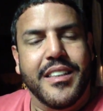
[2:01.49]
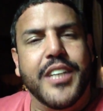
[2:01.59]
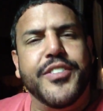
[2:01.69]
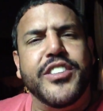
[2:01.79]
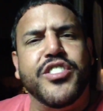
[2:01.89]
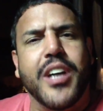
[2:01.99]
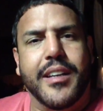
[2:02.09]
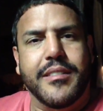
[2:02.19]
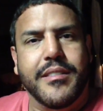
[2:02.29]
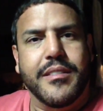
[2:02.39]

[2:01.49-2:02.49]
Give it a shot.